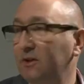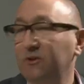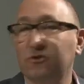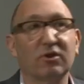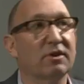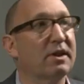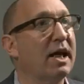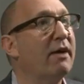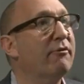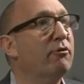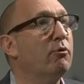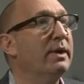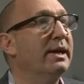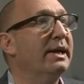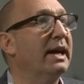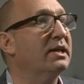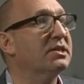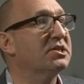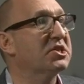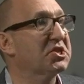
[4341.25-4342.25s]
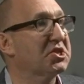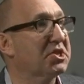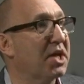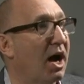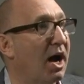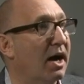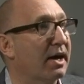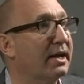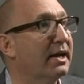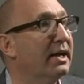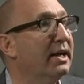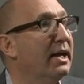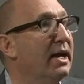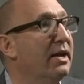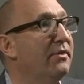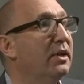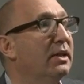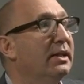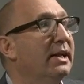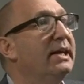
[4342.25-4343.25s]
So therefore, we get stuck
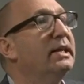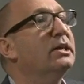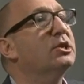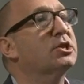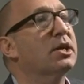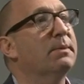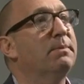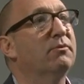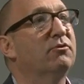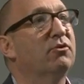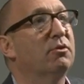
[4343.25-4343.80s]
in the leadership